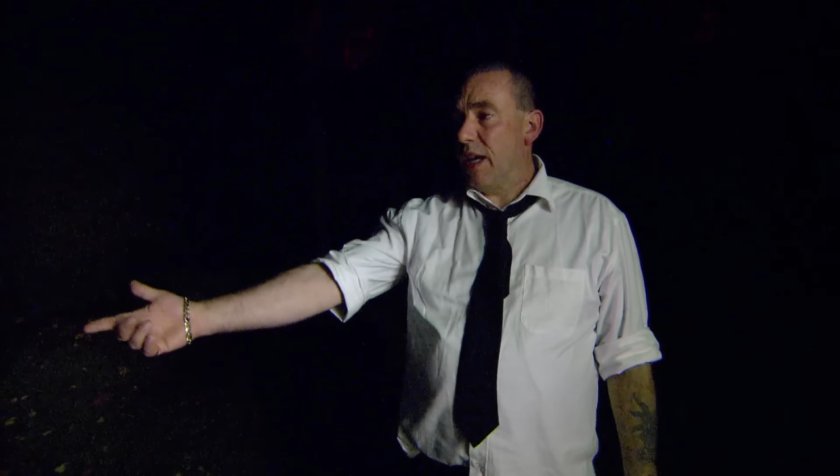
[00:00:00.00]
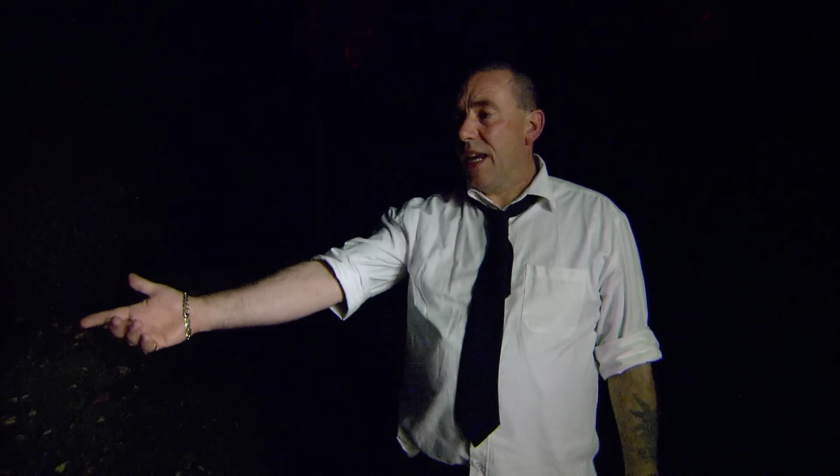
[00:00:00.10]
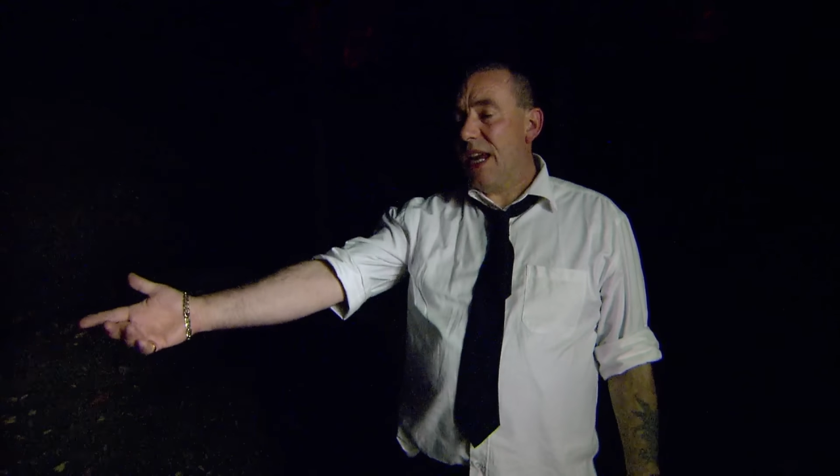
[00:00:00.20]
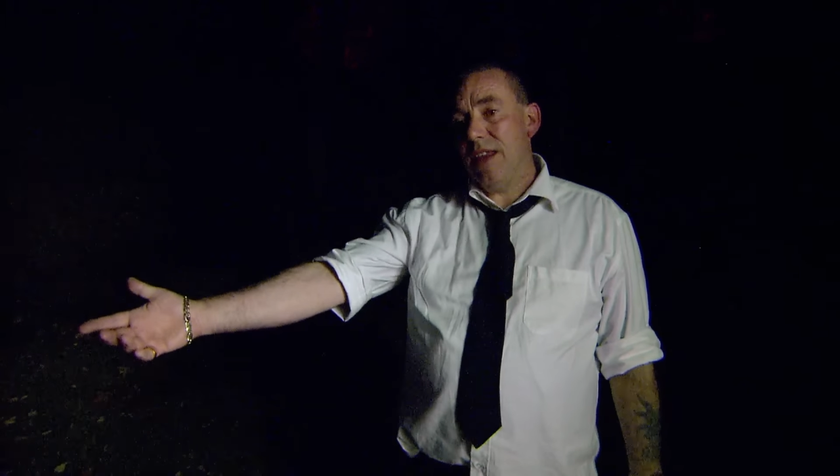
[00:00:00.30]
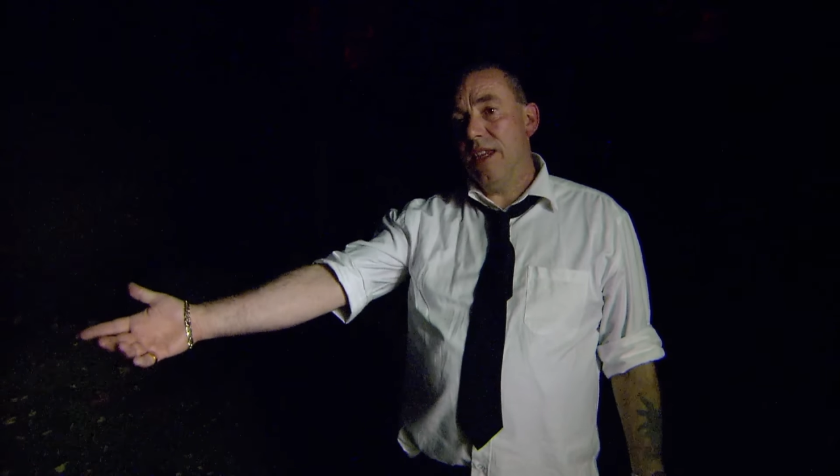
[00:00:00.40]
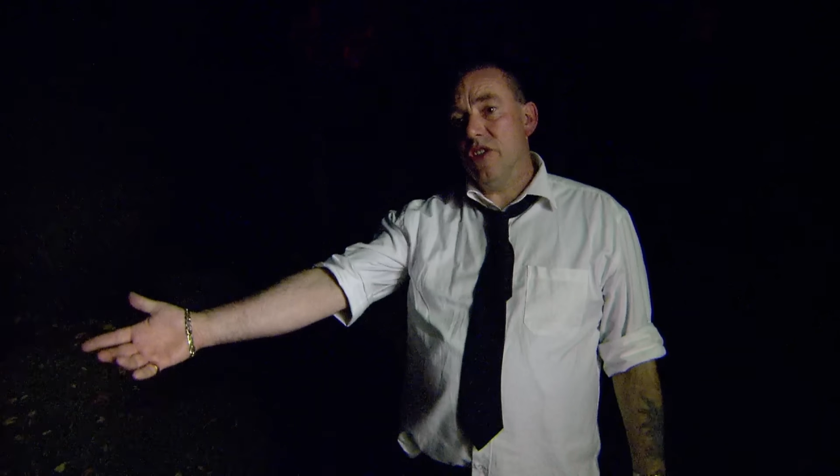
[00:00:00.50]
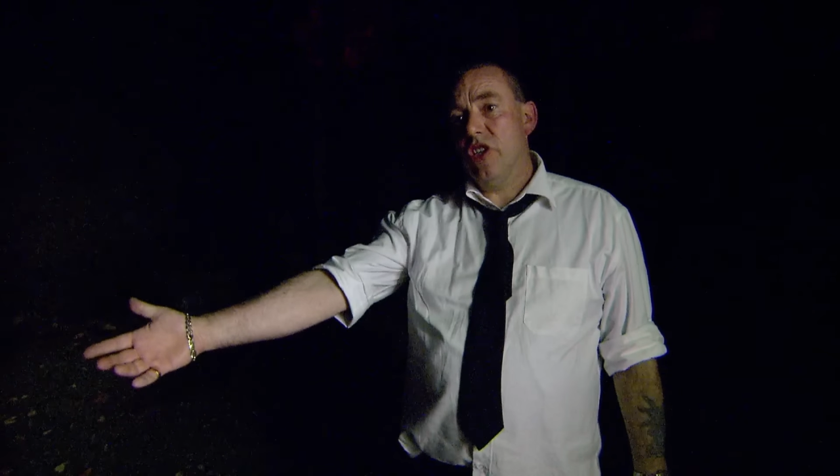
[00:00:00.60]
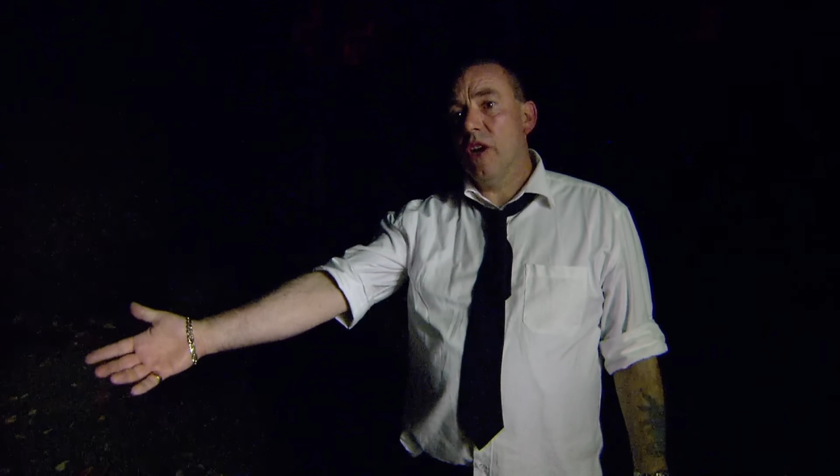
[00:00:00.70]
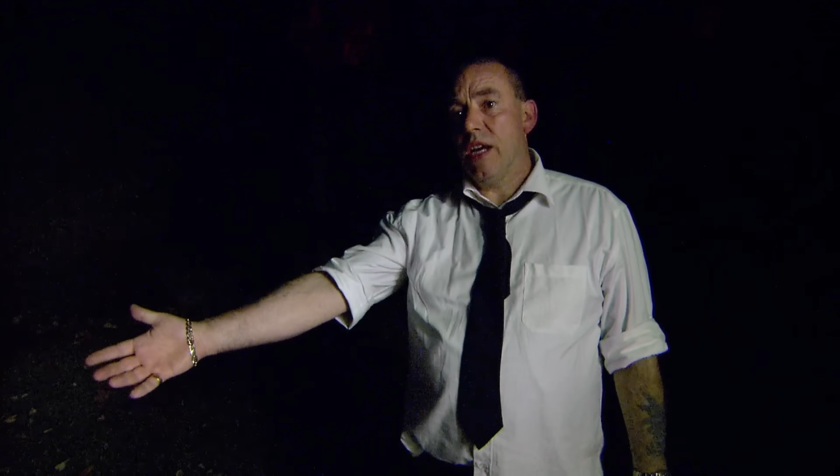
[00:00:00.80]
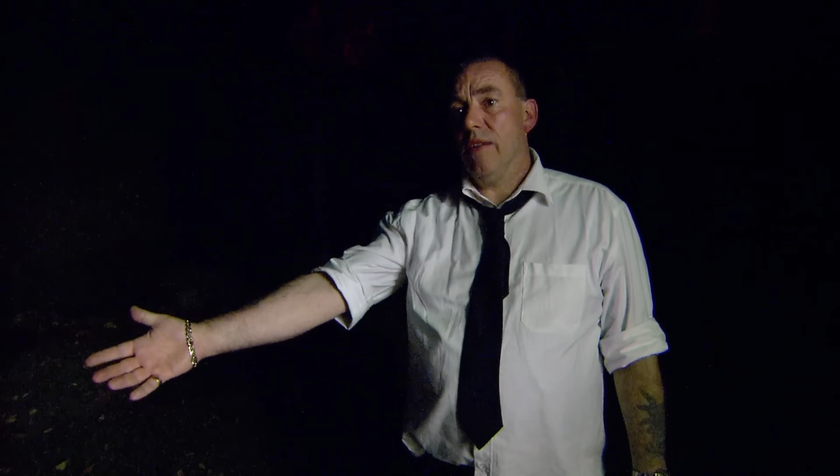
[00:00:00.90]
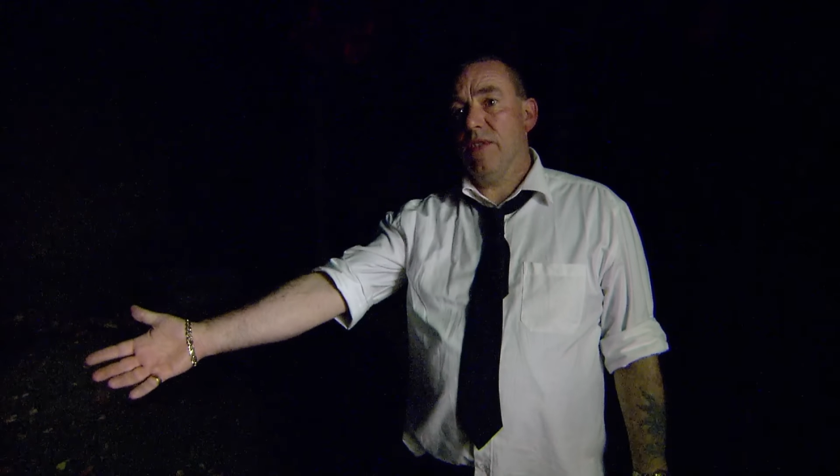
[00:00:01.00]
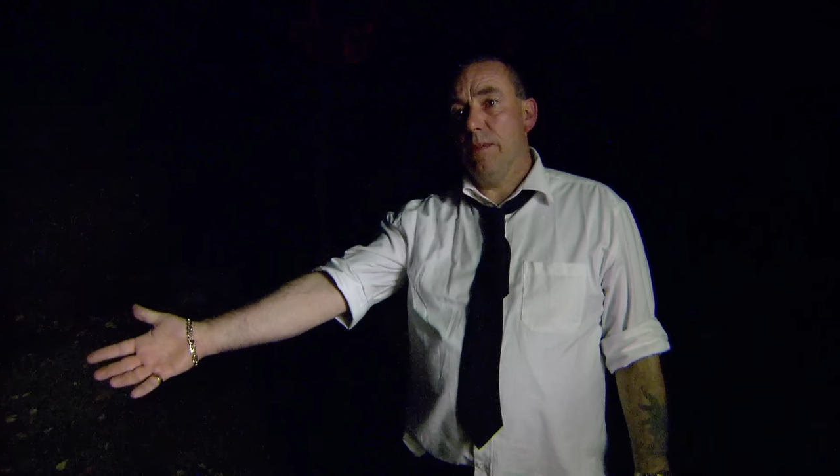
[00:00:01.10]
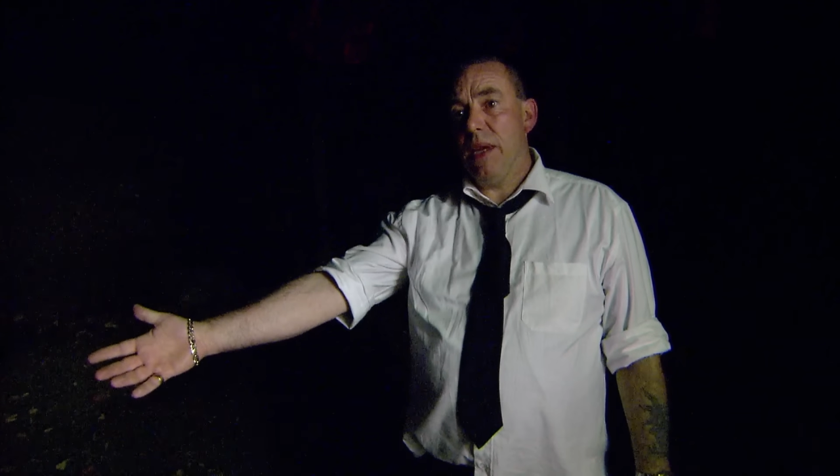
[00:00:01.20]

a kid that's young enough to